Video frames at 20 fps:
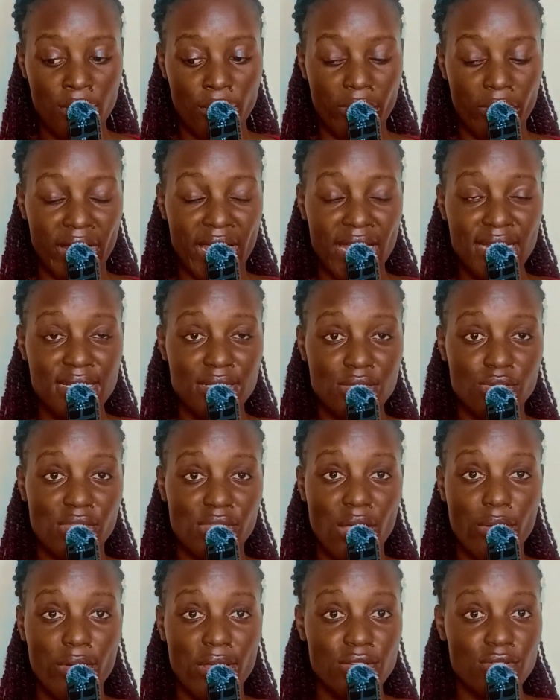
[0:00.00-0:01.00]
All right. So
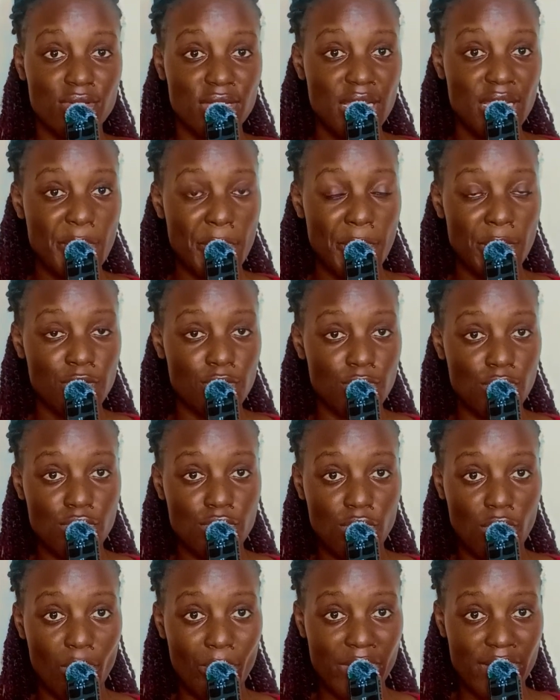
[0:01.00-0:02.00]
they're going to need people to
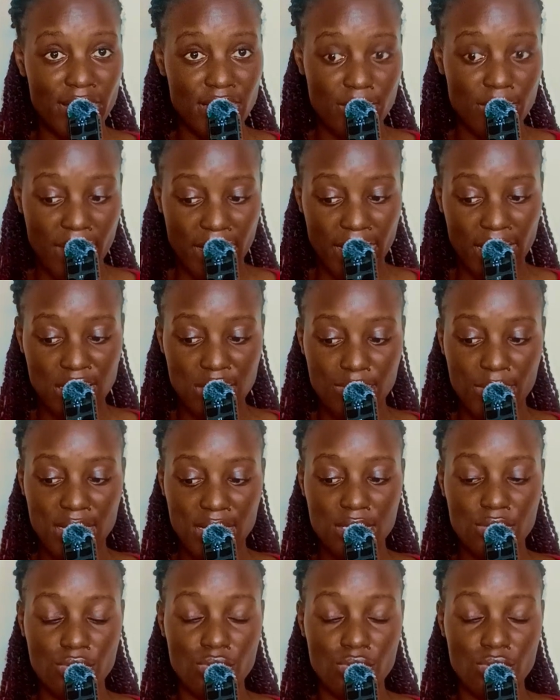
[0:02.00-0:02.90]
do community management,